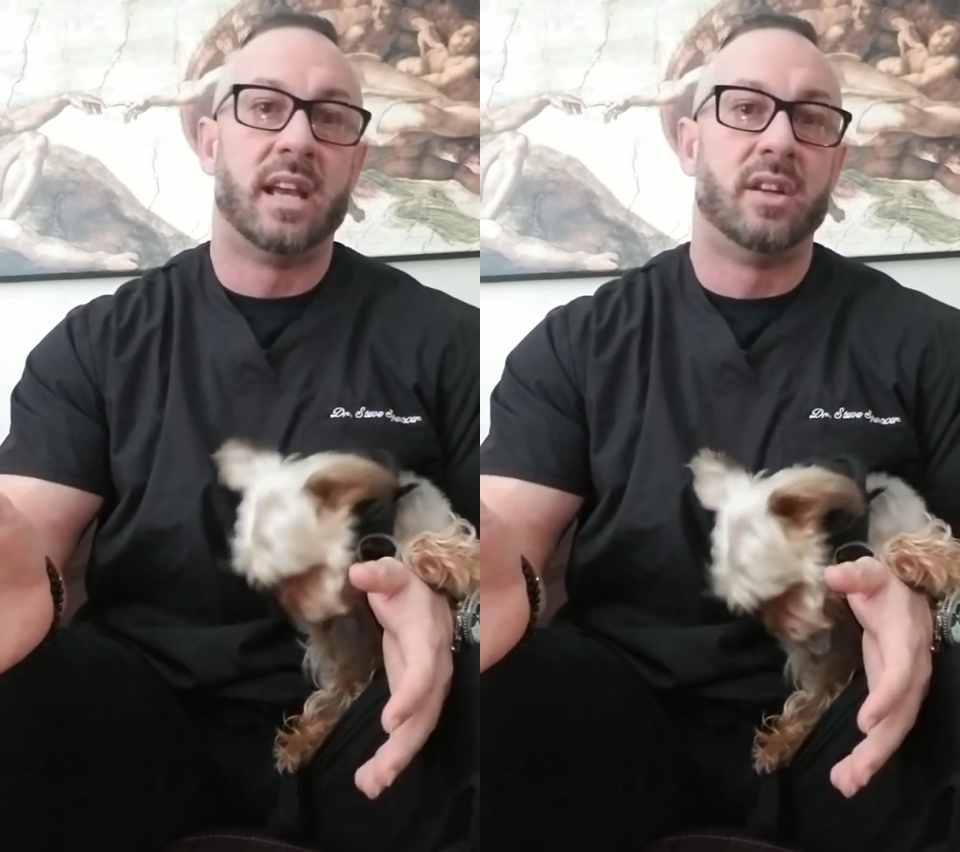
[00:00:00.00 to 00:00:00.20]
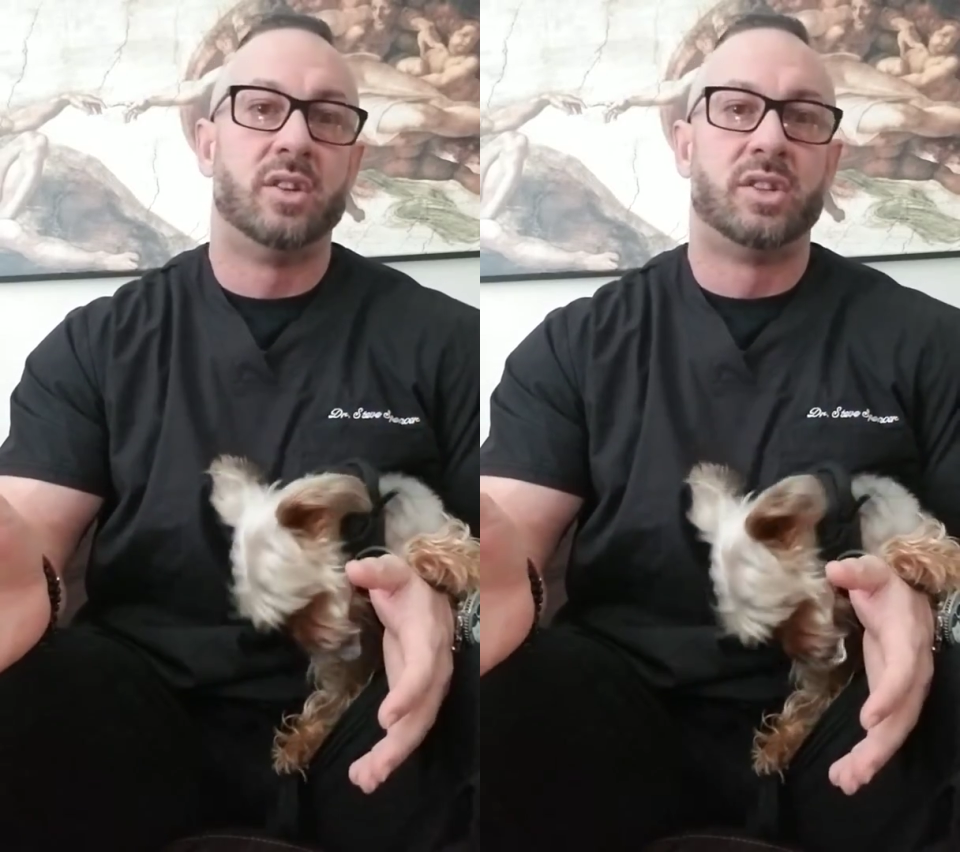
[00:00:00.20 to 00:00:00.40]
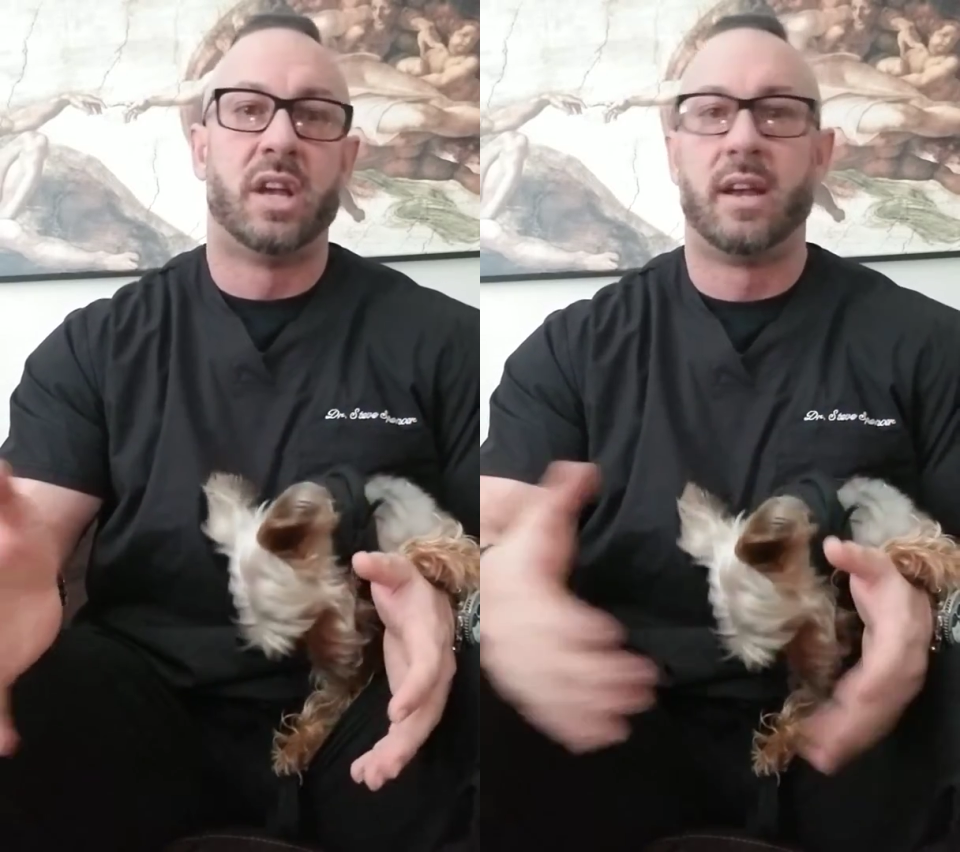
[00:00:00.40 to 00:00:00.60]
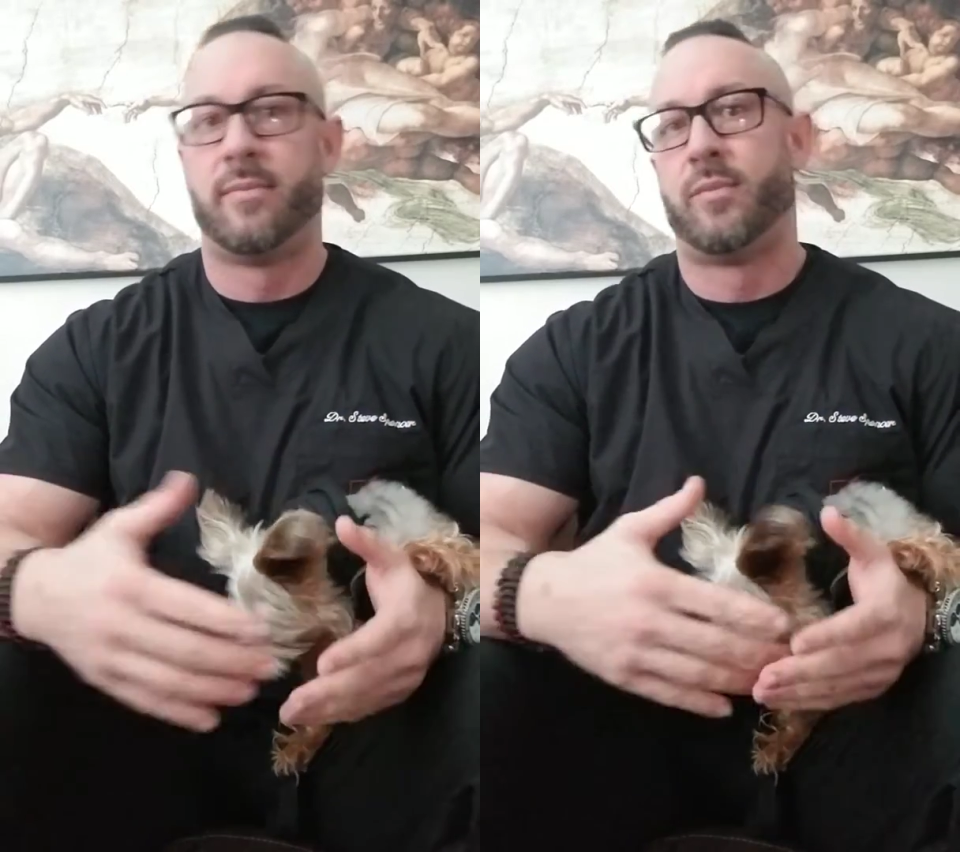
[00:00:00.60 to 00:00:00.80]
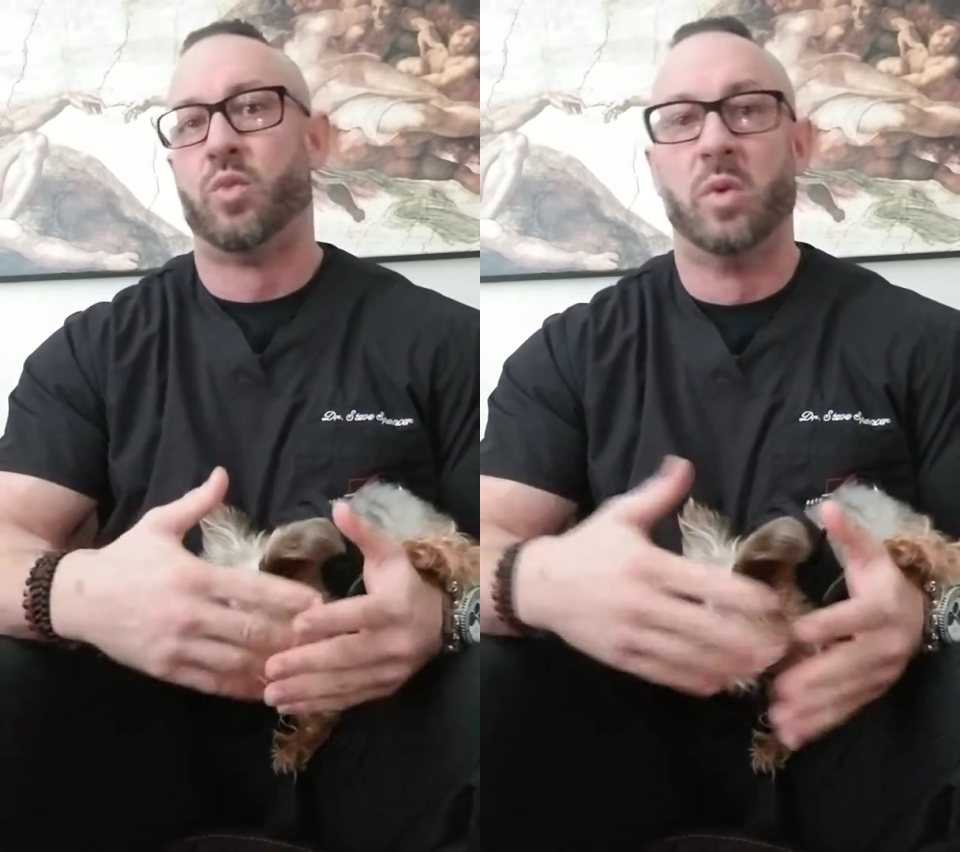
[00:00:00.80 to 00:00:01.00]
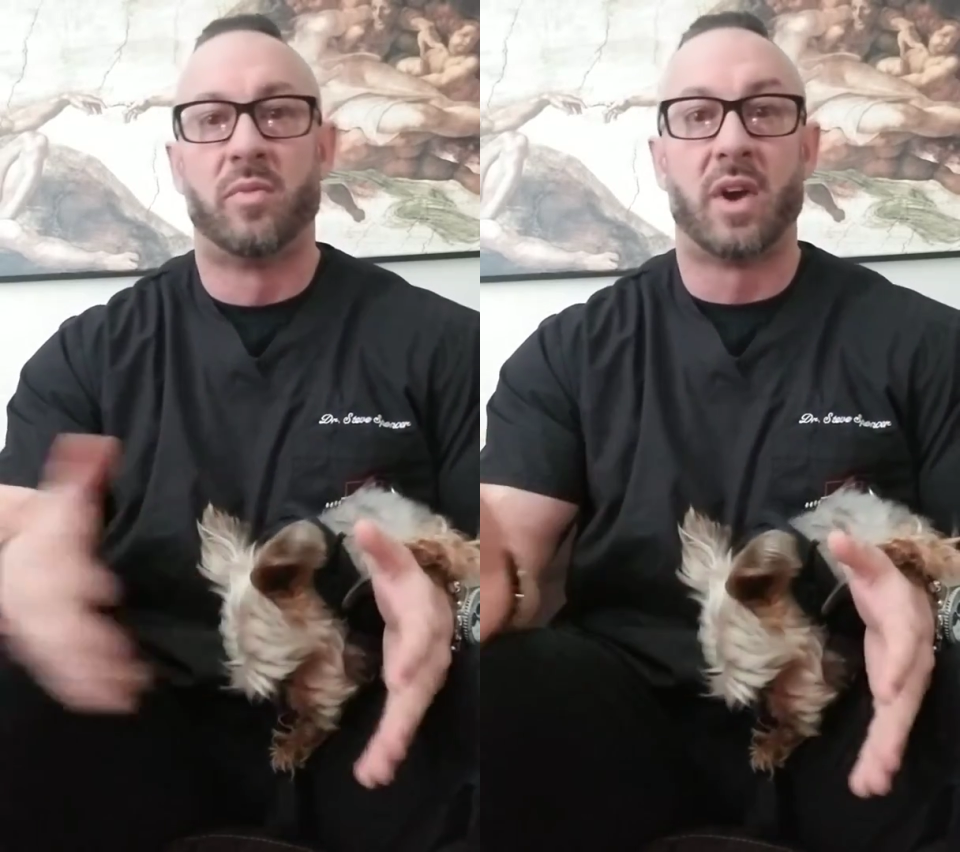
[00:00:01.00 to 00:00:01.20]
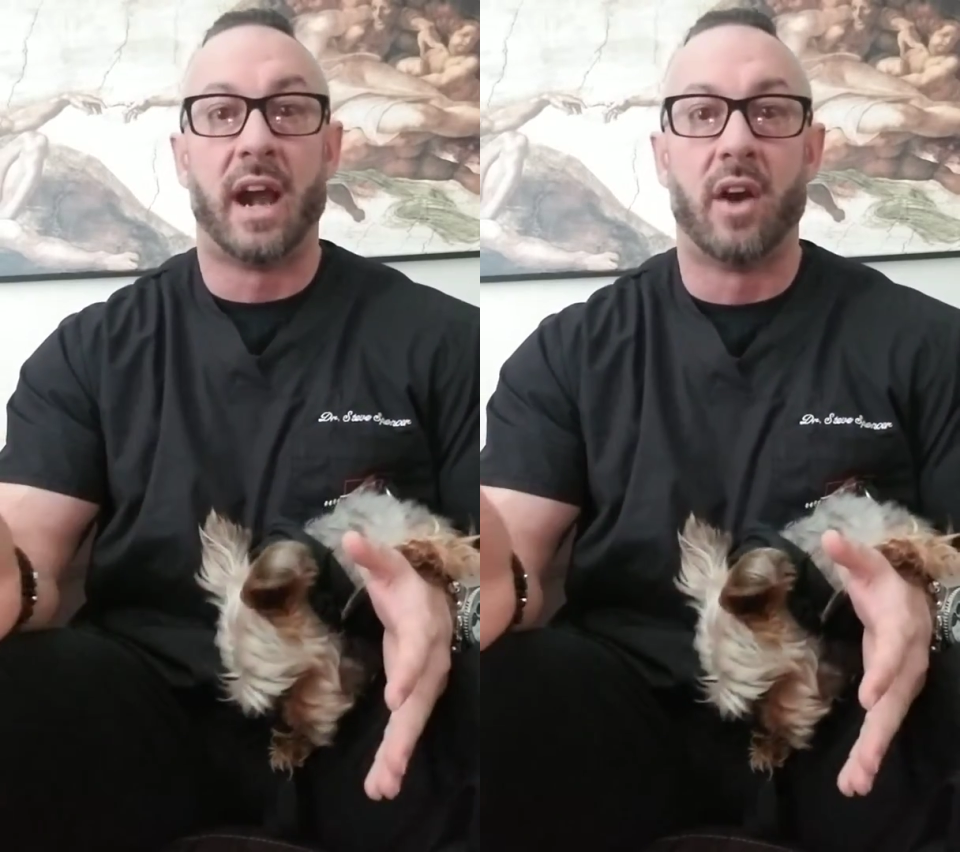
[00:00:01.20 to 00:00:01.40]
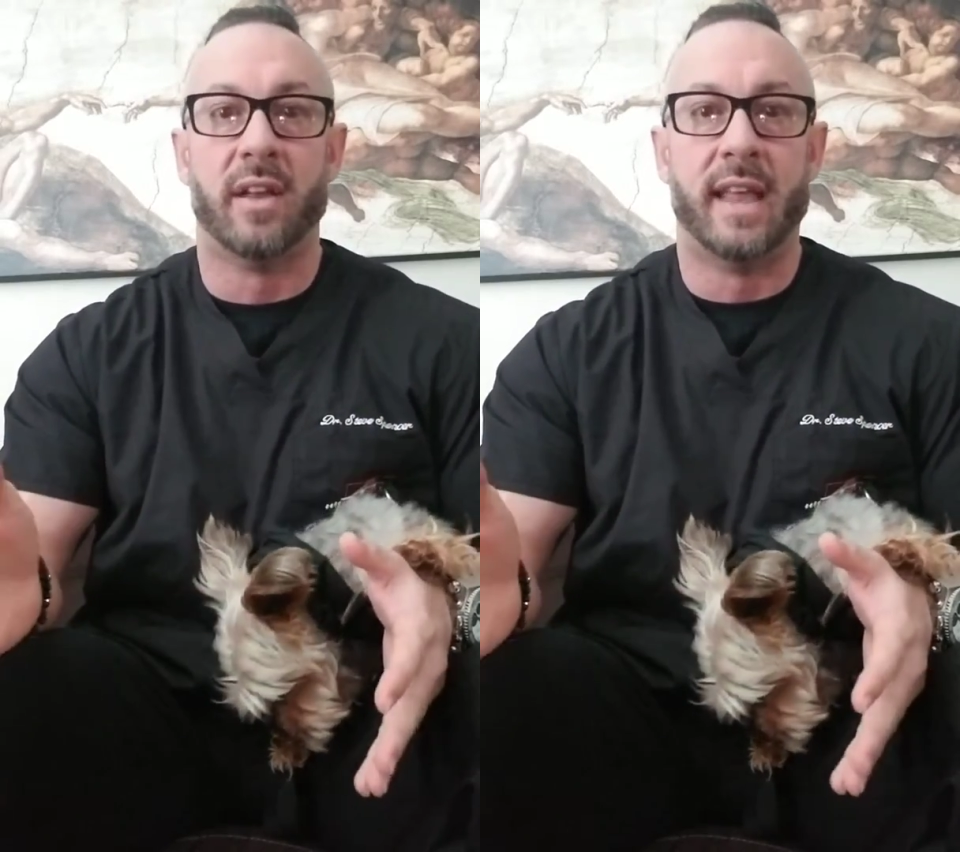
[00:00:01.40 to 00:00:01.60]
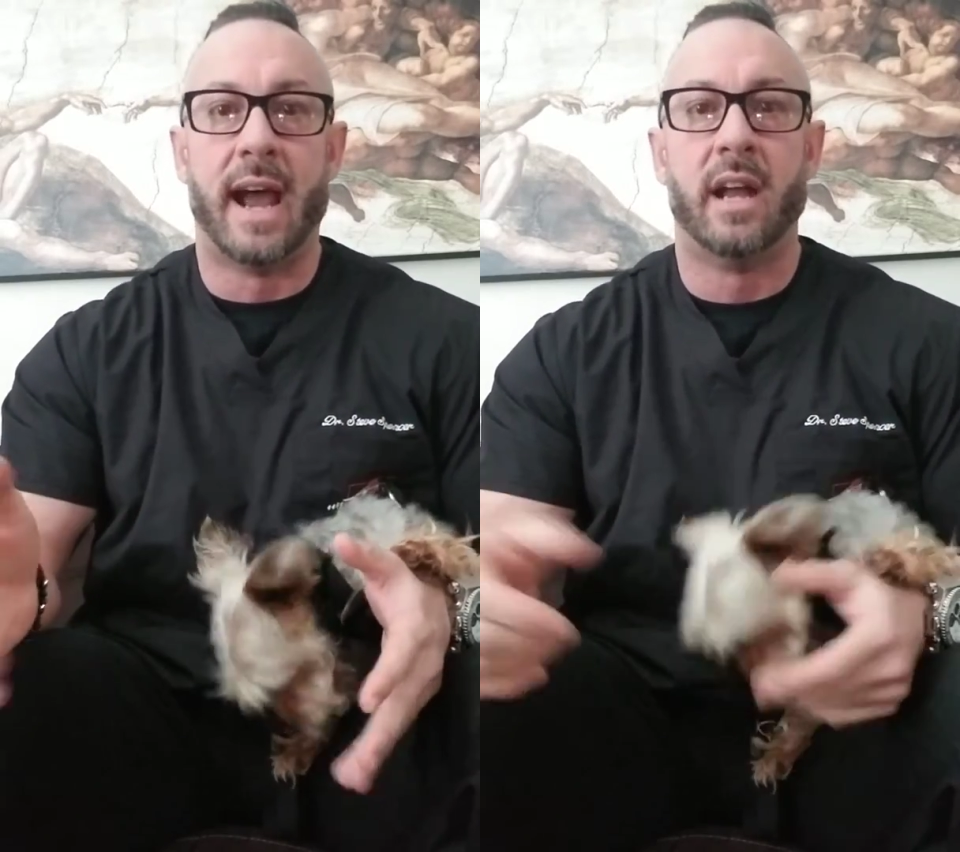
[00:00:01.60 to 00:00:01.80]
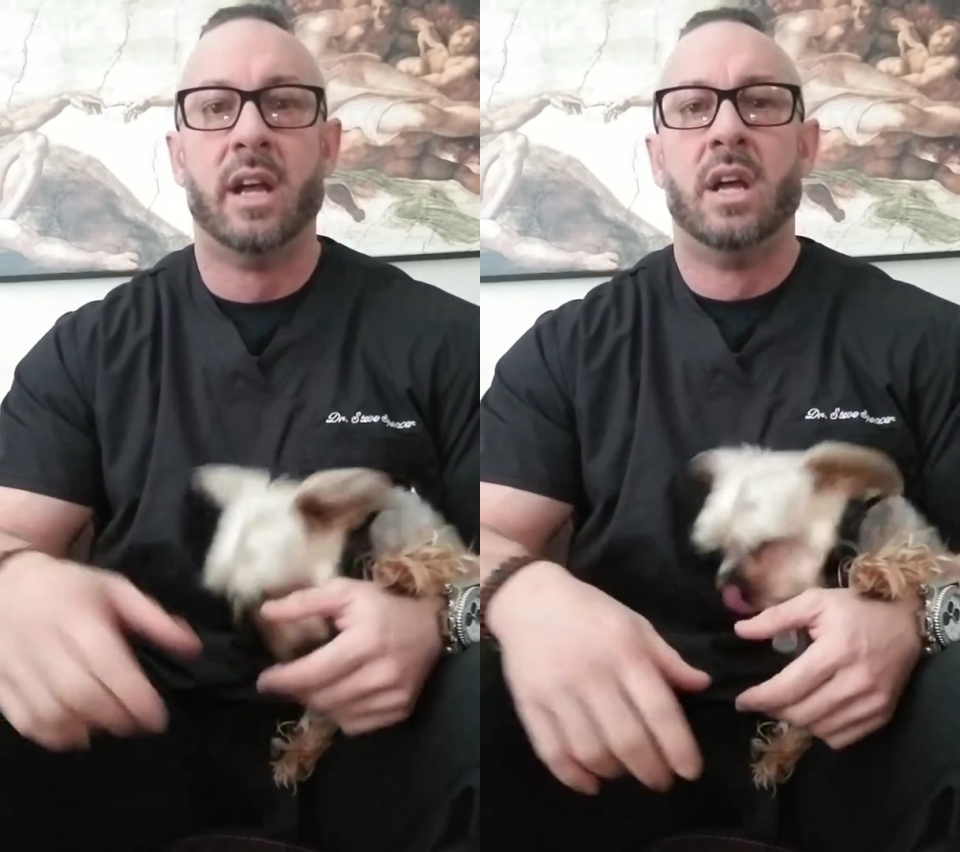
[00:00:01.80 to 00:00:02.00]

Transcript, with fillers: and there's room for error in that.